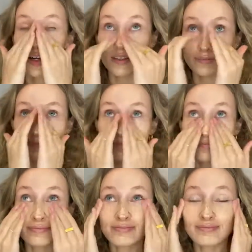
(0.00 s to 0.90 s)
a
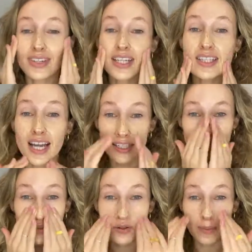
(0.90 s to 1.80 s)

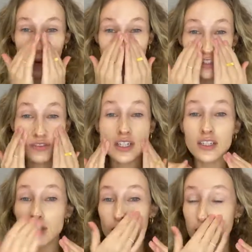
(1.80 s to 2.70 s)
satin or a matte
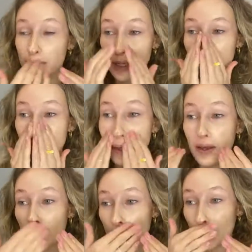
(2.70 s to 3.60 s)
finish to me.
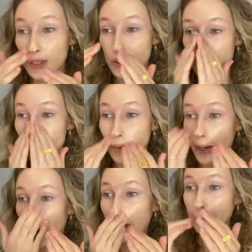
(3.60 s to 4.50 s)

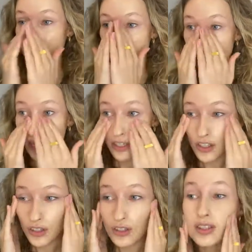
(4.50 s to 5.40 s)
So I like
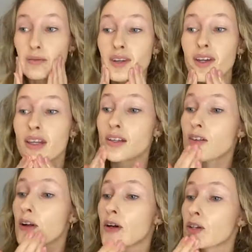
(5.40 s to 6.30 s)
to use something
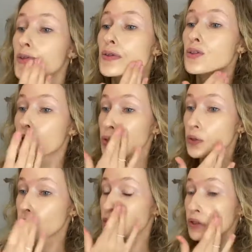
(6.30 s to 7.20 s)
that's not
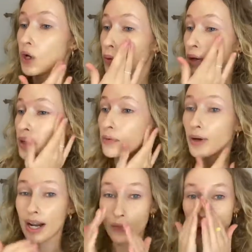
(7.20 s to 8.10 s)
too glowy
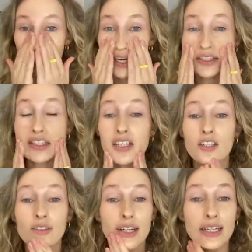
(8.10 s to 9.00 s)
when I wear that
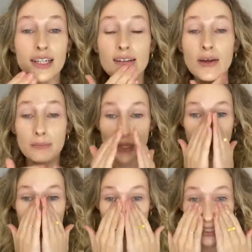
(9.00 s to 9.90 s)
sunscreen,
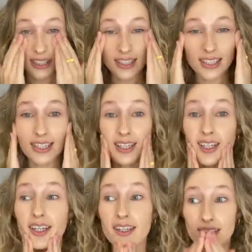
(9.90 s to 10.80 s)
because
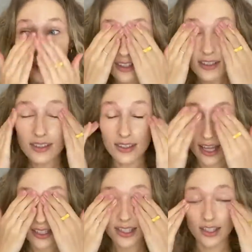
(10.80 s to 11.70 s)

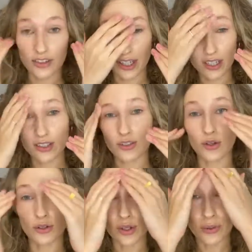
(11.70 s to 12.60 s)
that sunscreen is
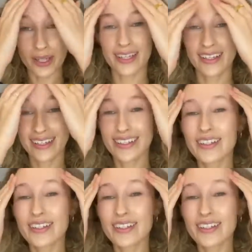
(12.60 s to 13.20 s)
so glowy.